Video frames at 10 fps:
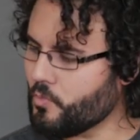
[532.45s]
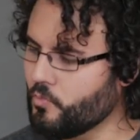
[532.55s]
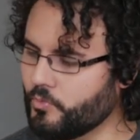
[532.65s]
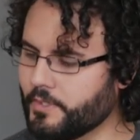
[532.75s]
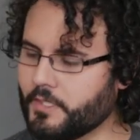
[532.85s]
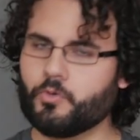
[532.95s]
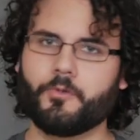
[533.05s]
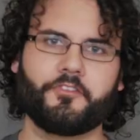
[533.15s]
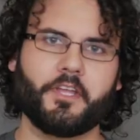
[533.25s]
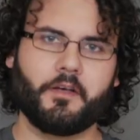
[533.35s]
Really
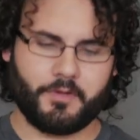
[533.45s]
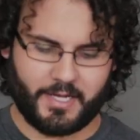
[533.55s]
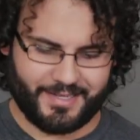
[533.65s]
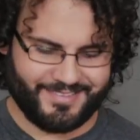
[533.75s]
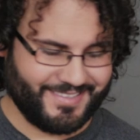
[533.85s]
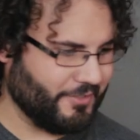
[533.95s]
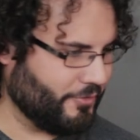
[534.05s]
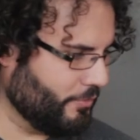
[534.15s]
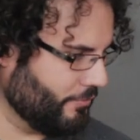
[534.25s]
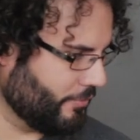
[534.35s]
cool stuff. Uh, stay
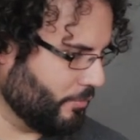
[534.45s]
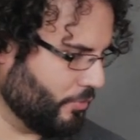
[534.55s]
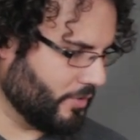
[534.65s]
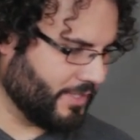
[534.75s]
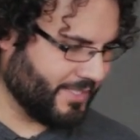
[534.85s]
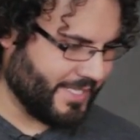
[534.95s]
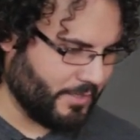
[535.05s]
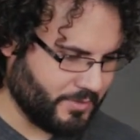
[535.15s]
tuned for more on that